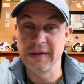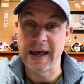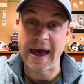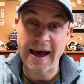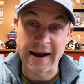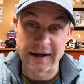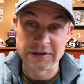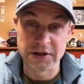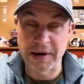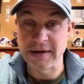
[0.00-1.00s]
The
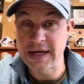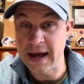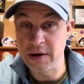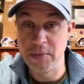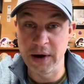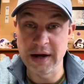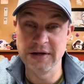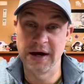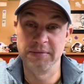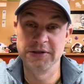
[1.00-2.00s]
add-ons, the Montana Brady
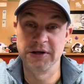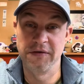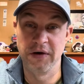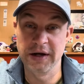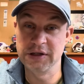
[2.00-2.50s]
type of stuff, right?